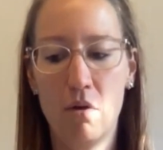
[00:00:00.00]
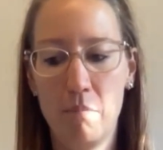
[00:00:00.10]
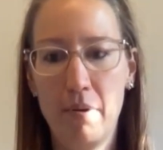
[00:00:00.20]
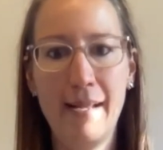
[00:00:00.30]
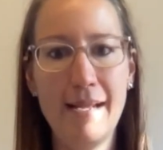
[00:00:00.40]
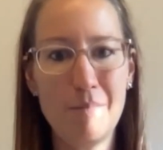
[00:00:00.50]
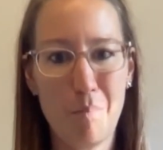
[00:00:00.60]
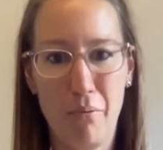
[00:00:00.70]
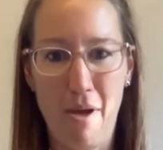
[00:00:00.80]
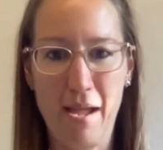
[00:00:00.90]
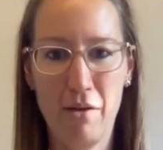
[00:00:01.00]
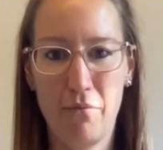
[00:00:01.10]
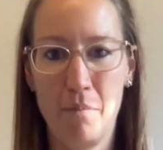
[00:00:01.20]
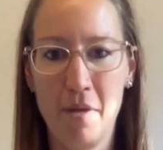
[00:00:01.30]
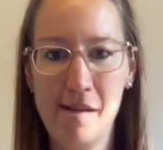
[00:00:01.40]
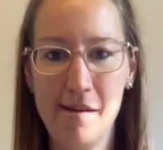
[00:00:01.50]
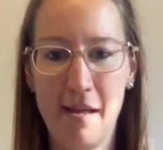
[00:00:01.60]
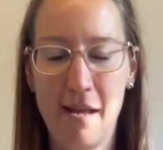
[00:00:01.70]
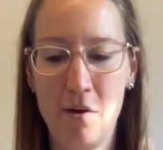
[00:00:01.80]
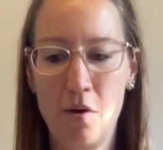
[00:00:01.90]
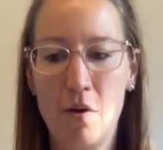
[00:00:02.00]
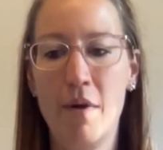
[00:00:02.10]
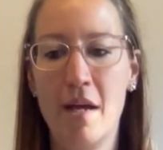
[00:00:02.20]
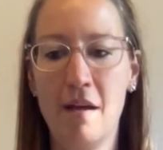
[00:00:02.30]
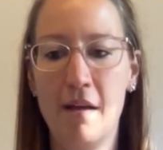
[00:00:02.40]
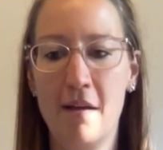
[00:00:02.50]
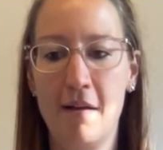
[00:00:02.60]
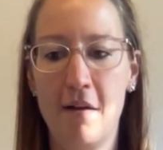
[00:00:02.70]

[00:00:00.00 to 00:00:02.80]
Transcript: complete break from it and knowing,